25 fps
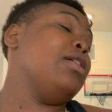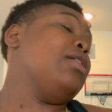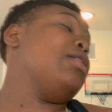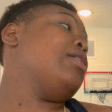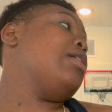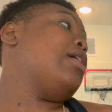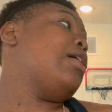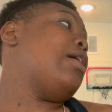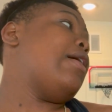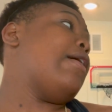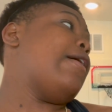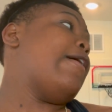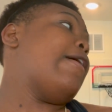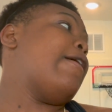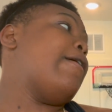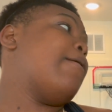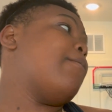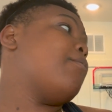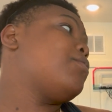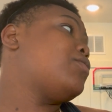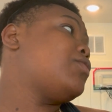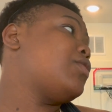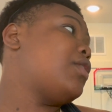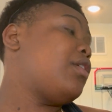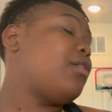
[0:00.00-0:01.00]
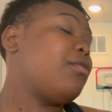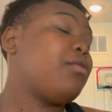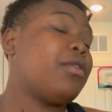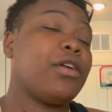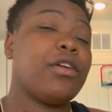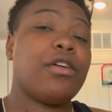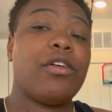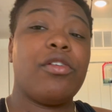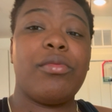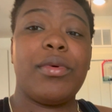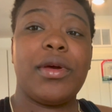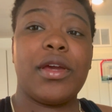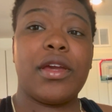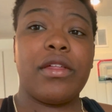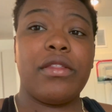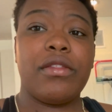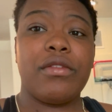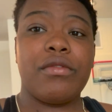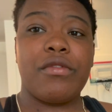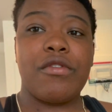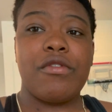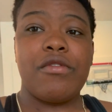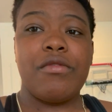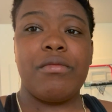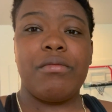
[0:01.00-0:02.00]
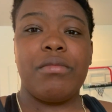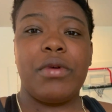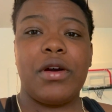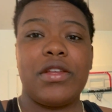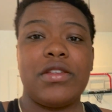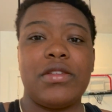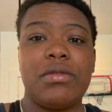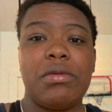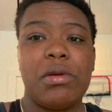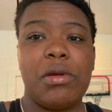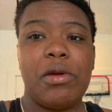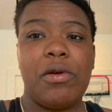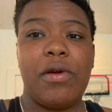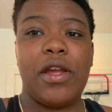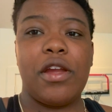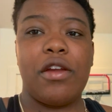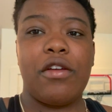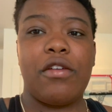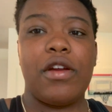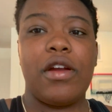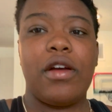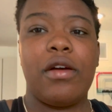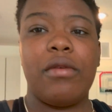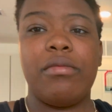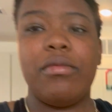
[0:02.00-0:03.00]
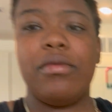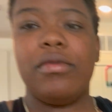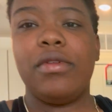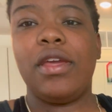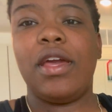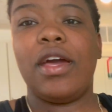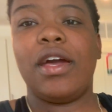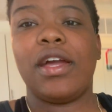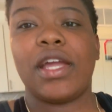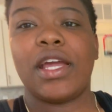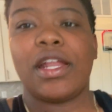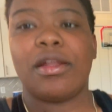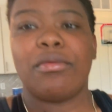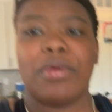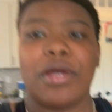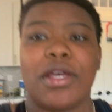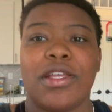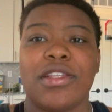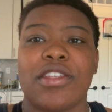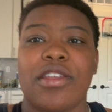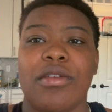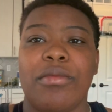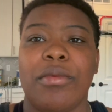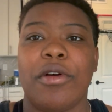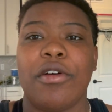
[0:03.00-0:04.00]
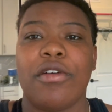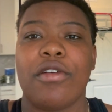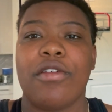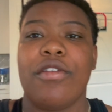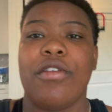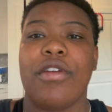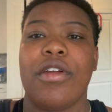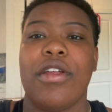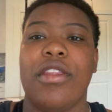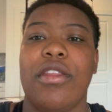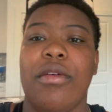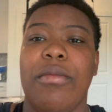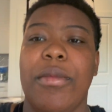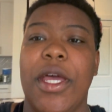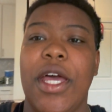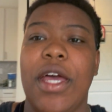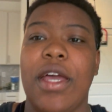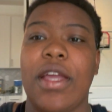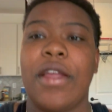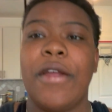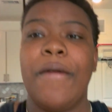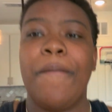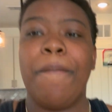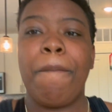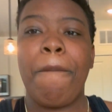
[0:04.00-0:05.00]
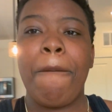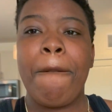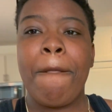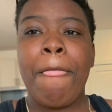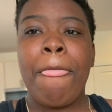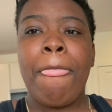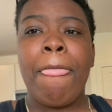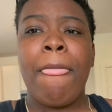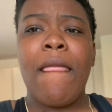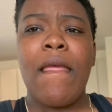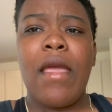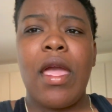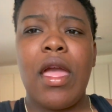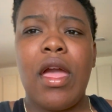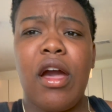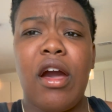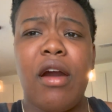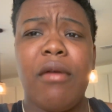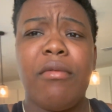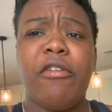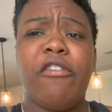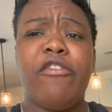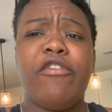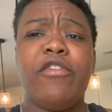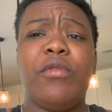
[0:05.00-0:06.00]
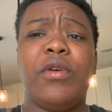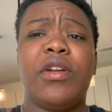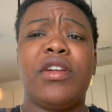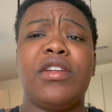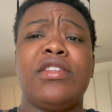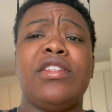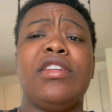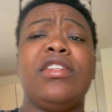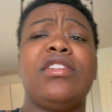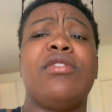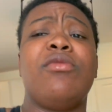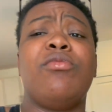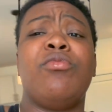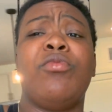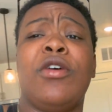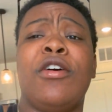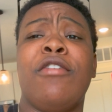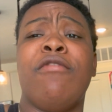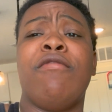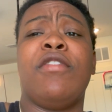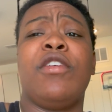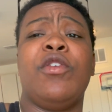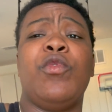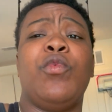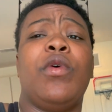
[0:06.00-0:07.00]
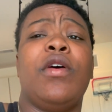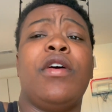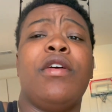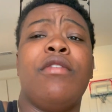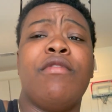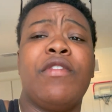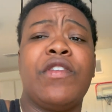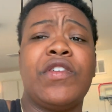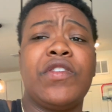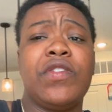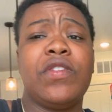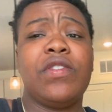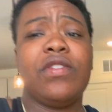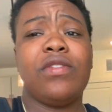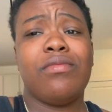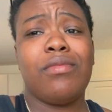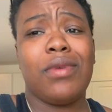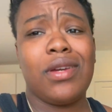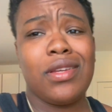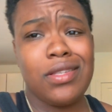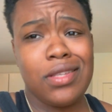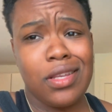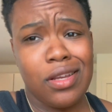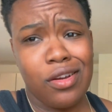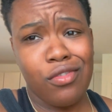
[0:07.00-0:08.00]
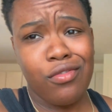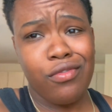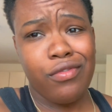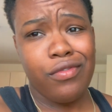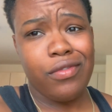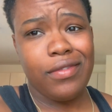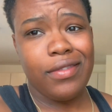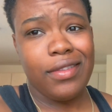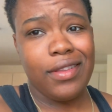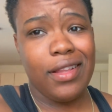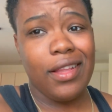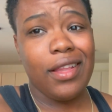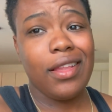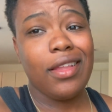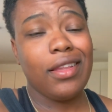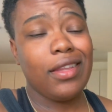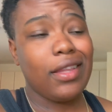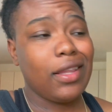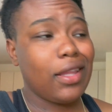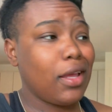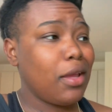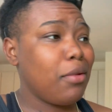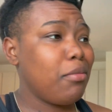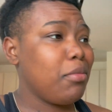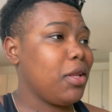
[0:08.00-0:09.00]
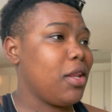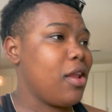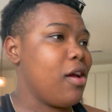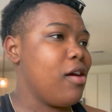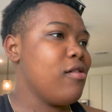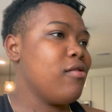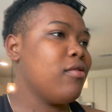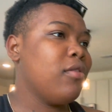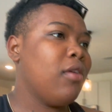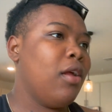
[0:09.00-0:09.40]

So I don't wanna go back in the room, possibly wake her up. Yeah, I got a basketball court in the back. If you wanna see some 1v1 versus myself, let me know.